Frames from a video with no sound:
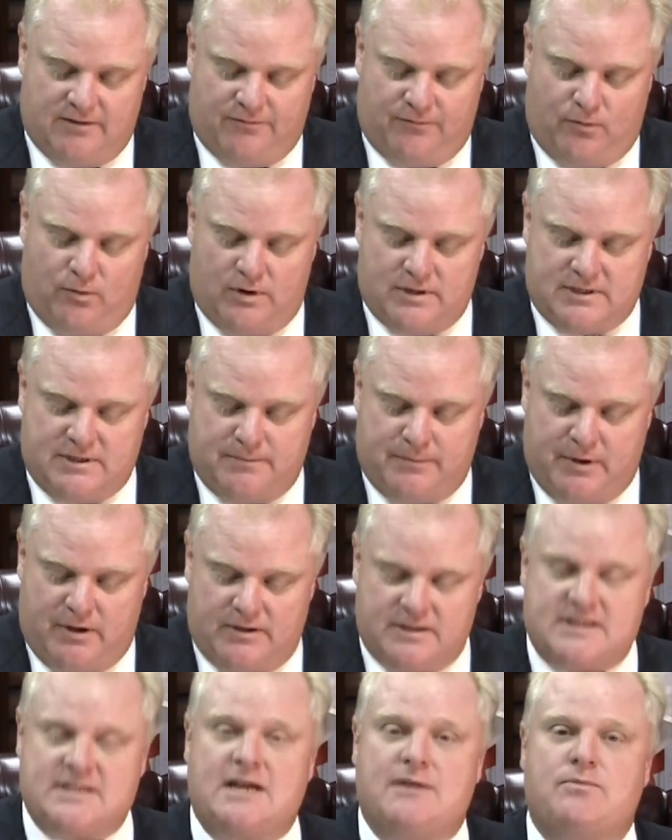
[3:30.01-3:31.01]
afford to
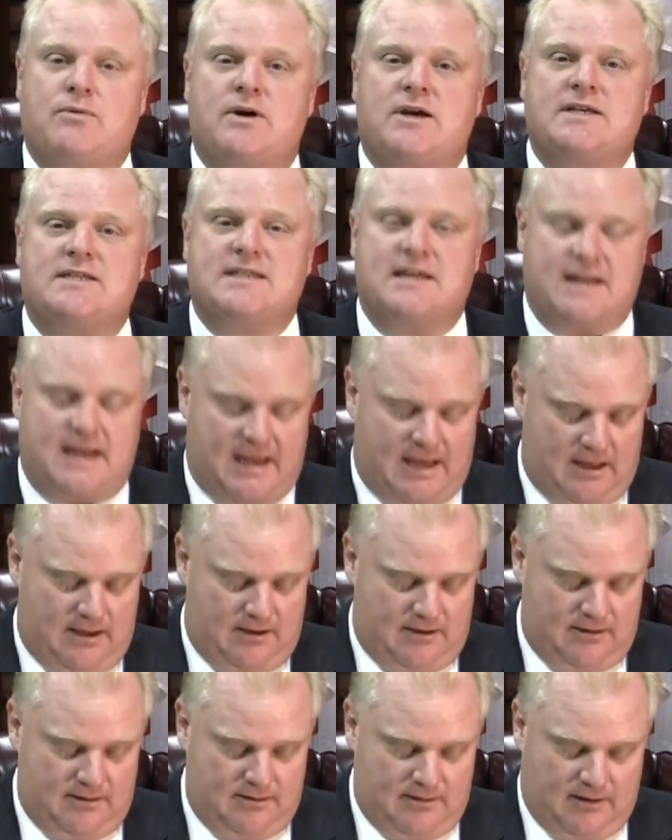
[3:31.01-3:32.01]
build subways today,